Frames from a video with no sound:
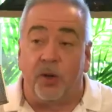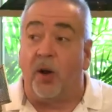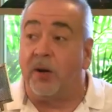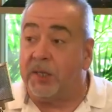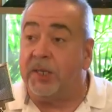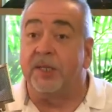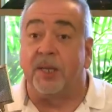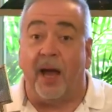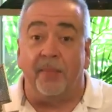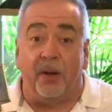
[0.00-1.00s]
a courtesy
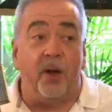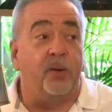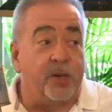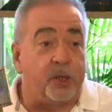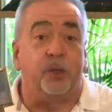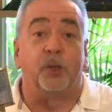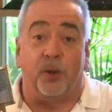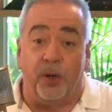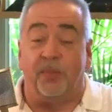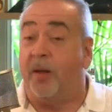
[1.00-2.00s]
stop at no additional
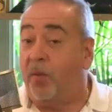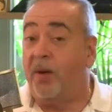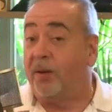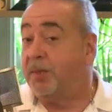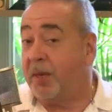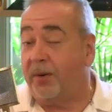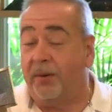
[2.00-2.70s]
charge by the Welcome Center.